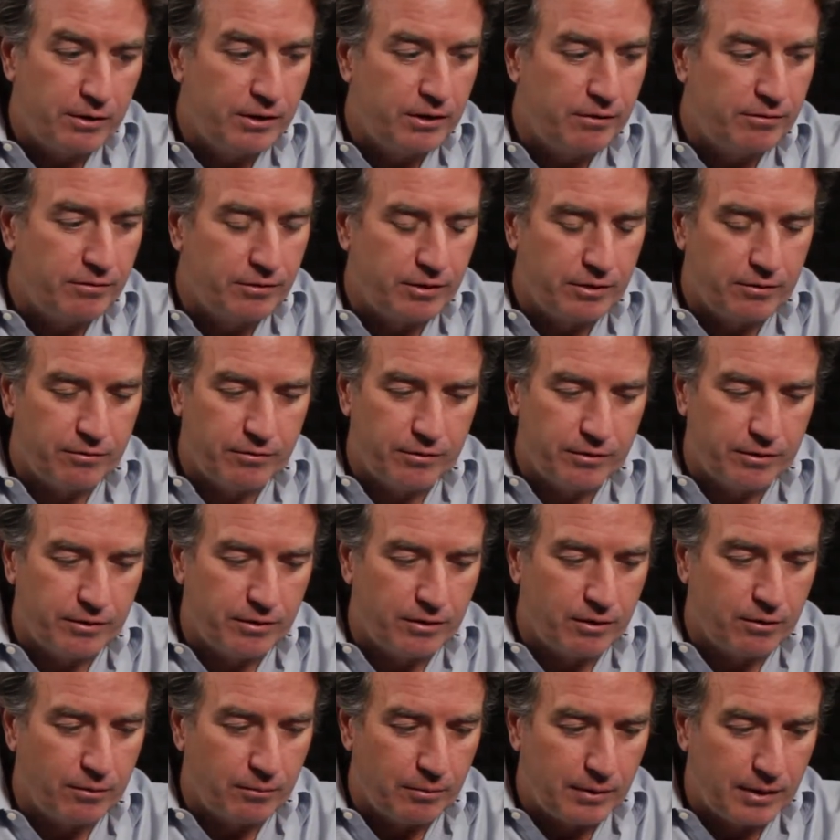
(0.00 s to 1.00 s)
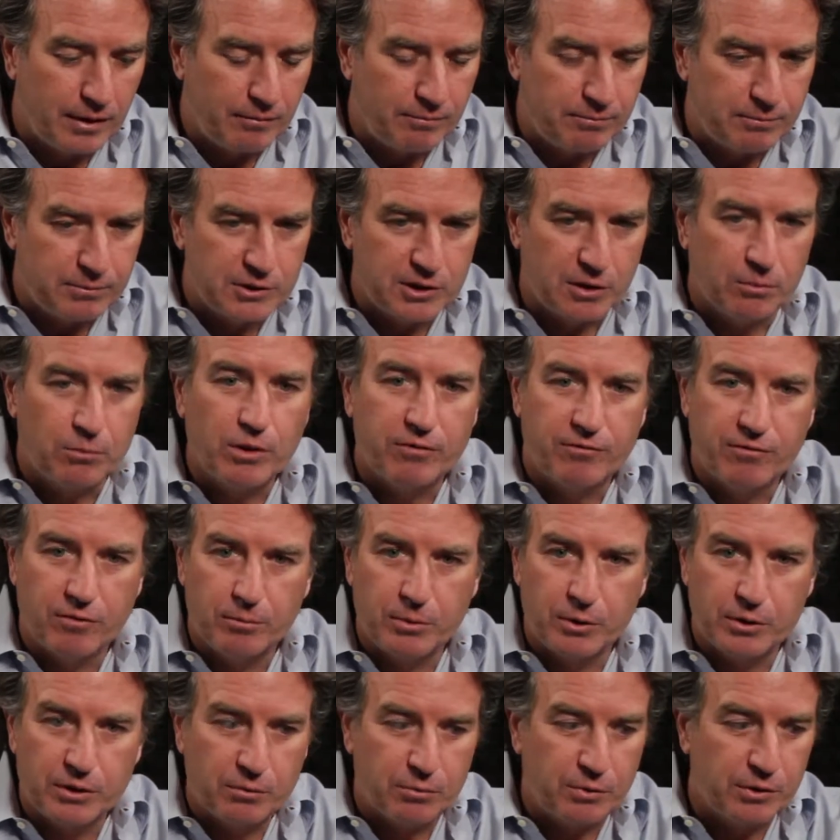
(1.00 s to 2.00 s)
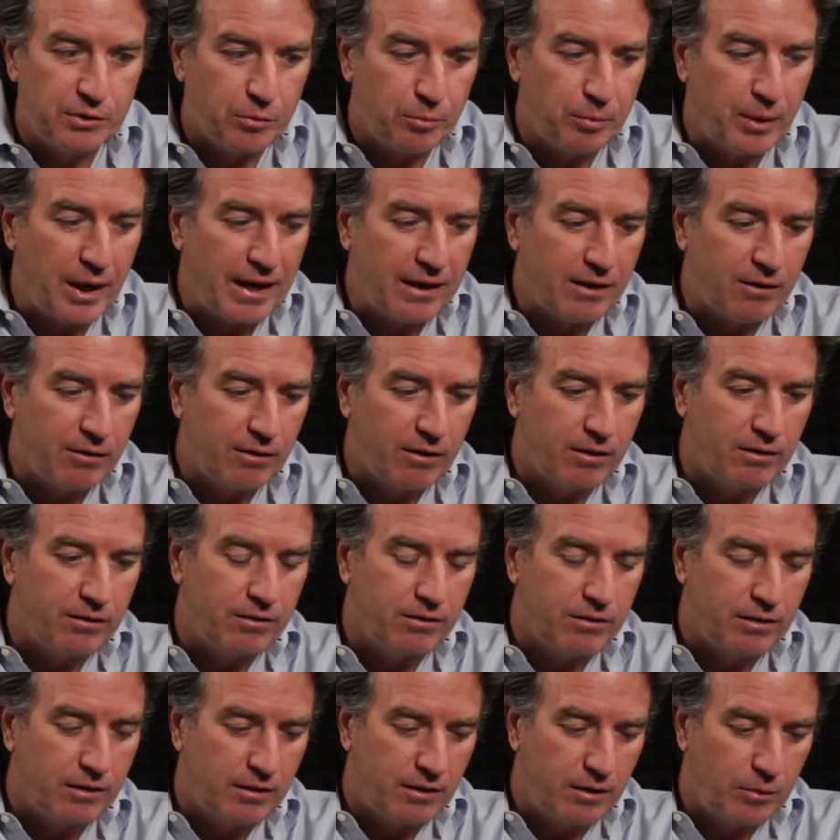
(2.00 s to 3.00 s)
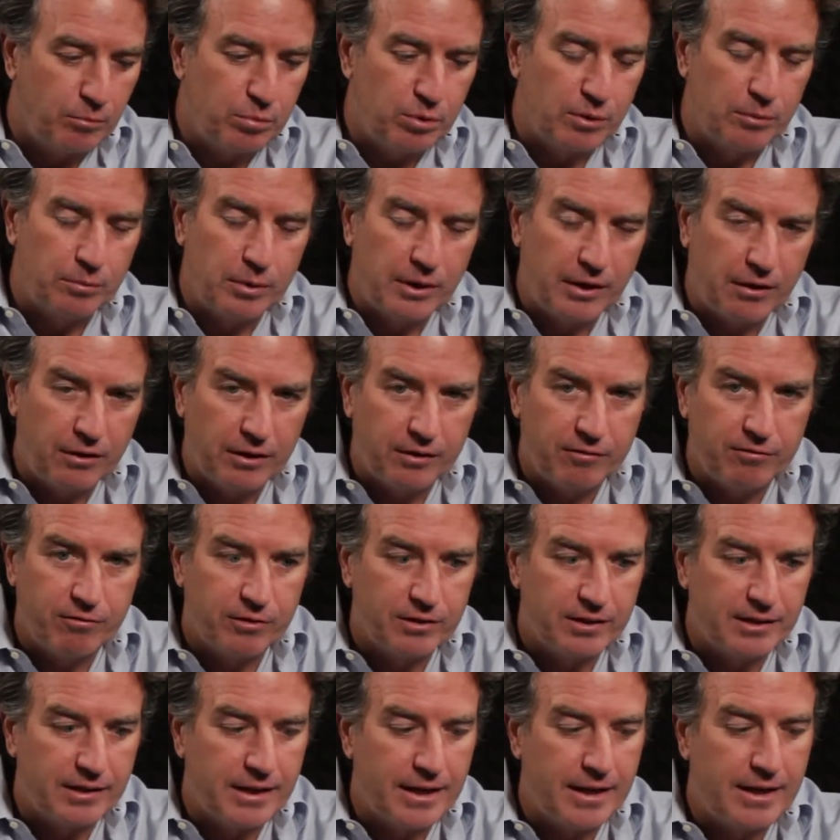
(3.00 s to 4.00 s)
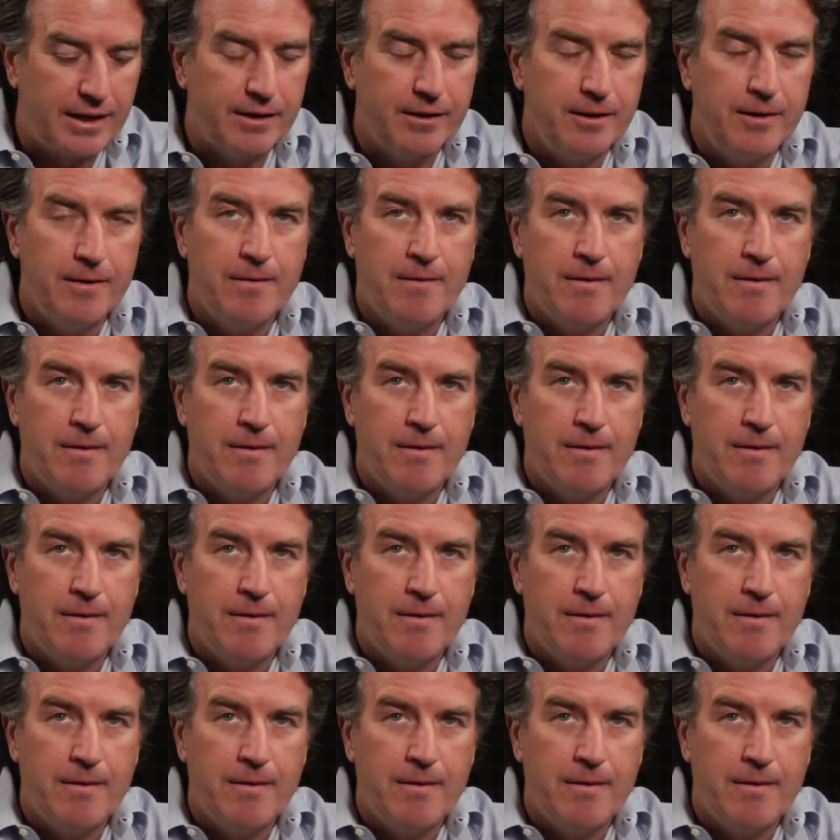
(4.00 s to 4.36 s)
and I'm somewhat familiar with your background in preparing for today.